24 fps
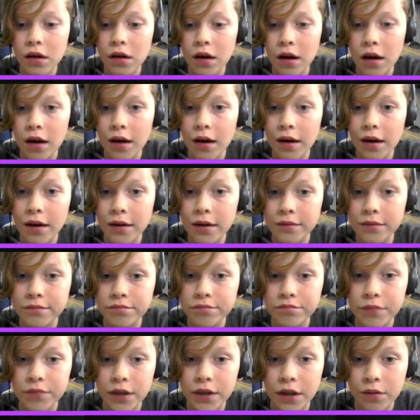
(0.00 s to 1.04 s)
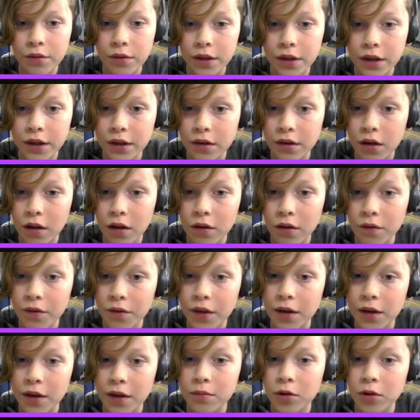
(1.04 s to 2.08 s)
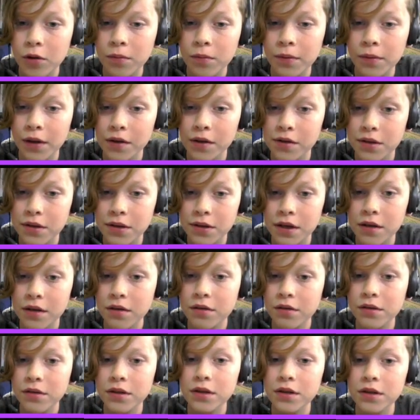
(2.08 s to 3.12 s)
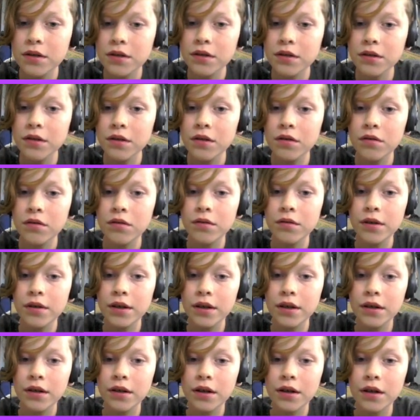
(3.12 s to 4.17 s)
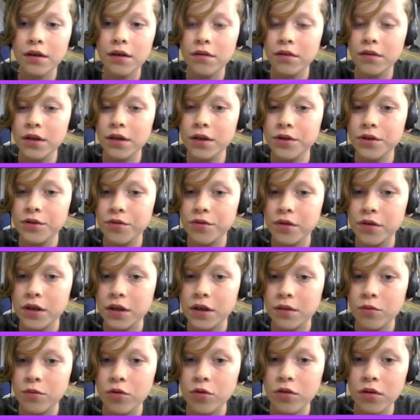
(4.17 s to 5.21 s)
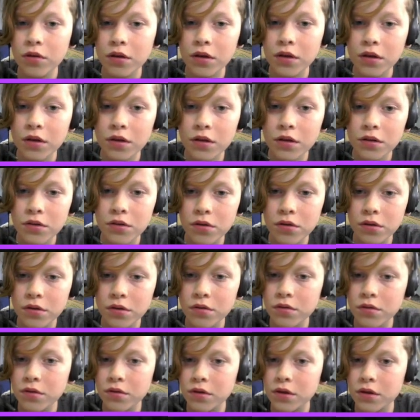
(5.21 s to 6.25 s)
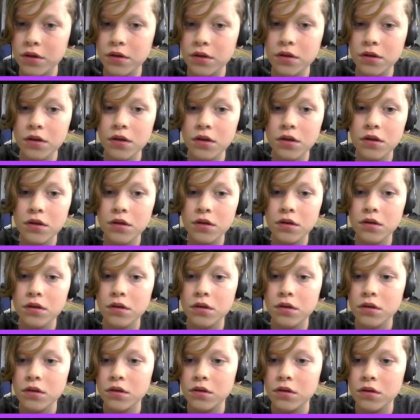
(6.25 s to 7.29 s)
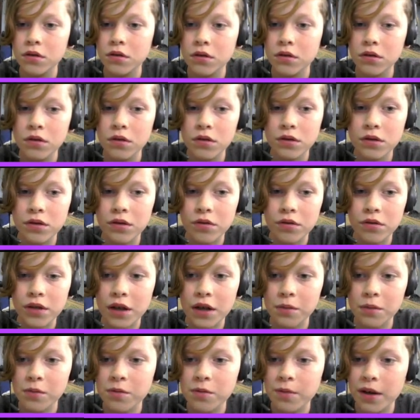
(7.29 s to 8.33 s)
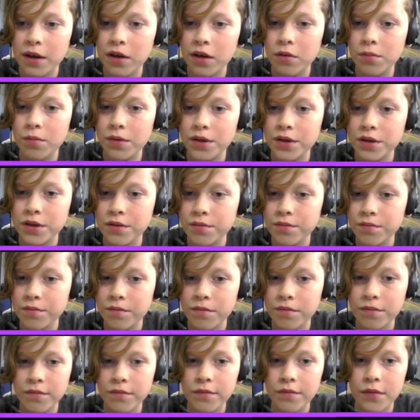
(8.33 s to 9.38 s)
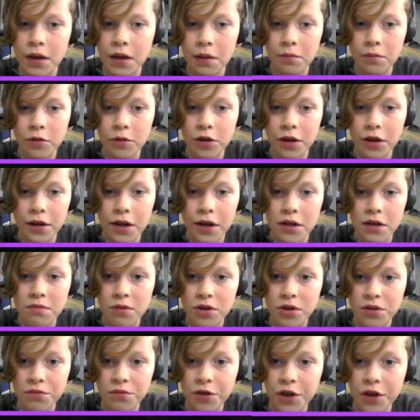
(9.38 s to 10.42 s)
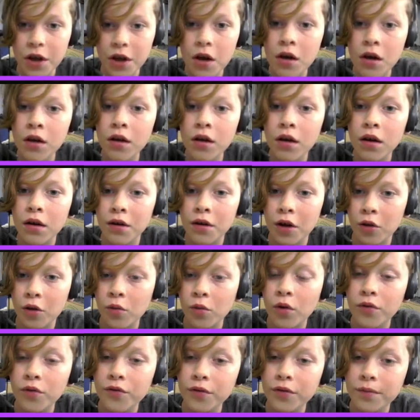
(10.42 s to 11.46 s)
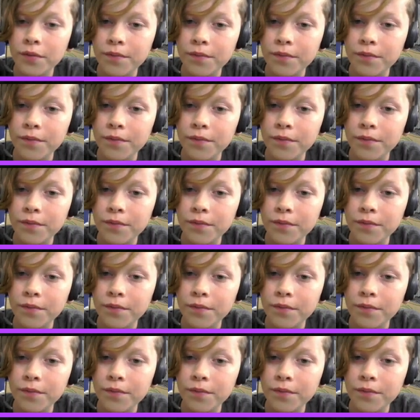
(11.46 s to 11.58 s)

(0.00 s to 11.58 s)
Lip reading: And I want to get all of them. Oh, there's a skeleton. Go away. I don't need you anymore because you're useless. Don't attack me, spider, please. I'm really a nice person, really. Another wolf.